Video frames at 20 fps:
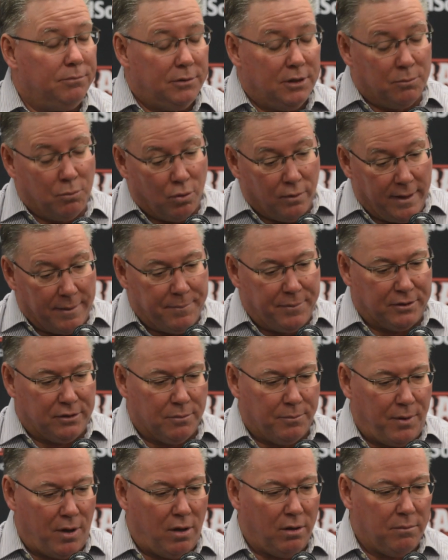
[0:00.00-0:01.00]
The more they put the
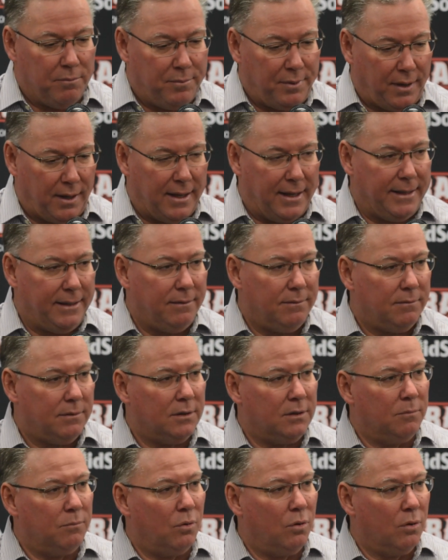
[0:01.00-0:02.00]
ball in play,
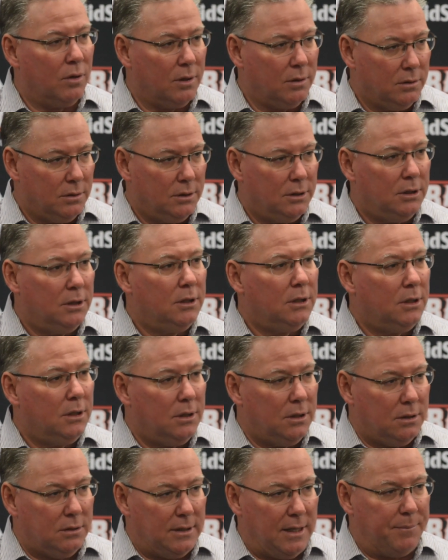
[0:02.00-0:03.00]
then the more
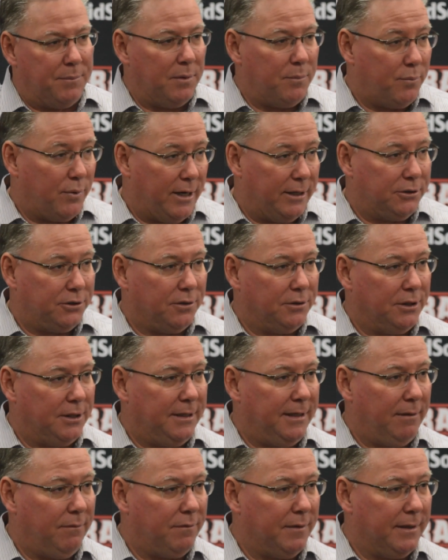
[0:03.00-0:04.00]
they put pressure on your
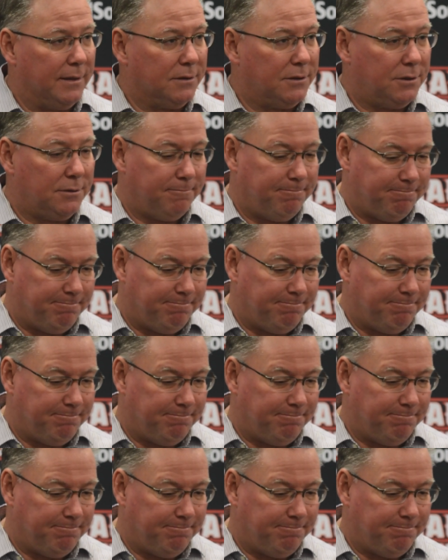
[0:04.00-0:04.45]
defense.